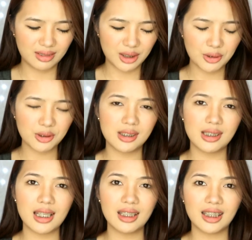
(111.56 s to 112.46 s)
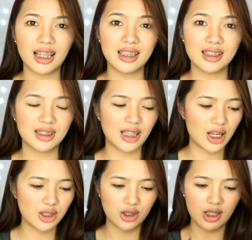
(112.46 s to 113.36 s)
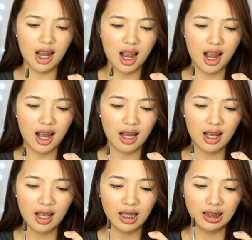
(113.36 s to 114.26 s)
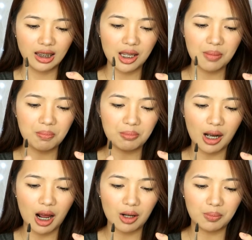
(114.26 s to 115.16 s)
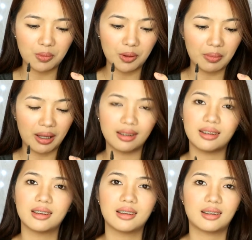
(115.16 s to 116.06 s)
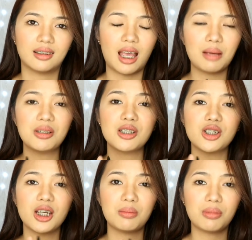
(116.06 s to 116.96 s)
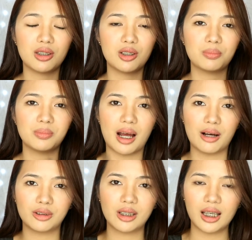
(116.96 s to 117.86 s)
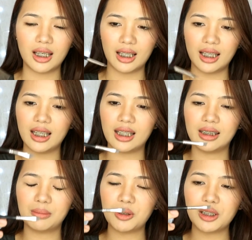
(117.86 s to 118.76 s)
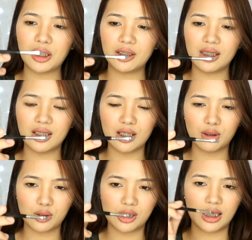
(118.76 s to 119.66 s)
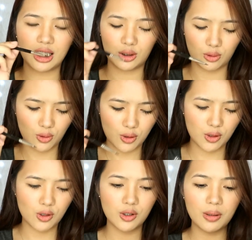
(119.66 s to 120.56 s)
Using the Anastasia Dipbrow Pomade. I'm in a shade medium brown. And pinart na rin ko siya nitong